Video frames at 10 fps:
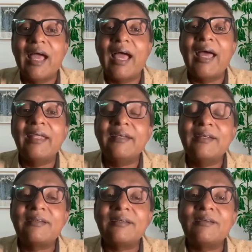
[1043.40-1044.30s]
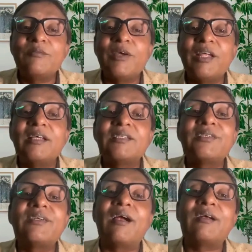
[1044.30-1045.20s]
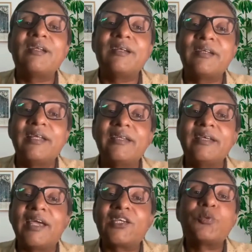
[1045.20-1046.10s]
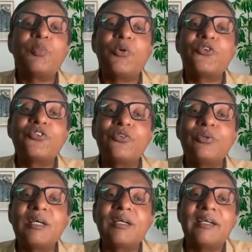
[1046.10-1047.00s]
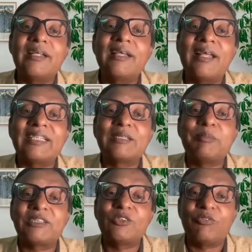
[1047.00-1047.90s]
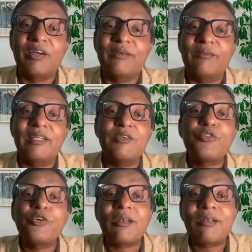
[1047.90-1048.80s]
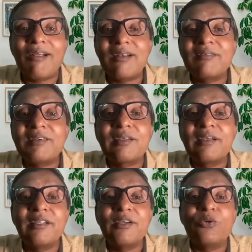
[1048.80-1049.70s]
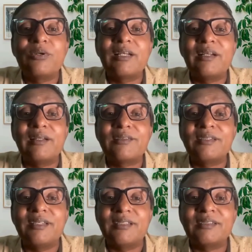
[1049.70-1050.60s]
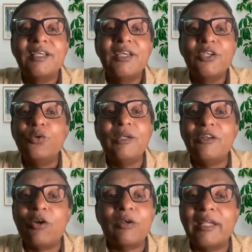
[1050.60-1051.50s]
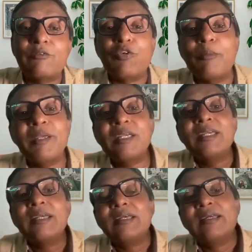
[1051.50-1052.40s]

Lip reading: and when I started getting exposed to the clinical aspects of Ayurveda. If you are not with really good clinicians, you will not get. For me,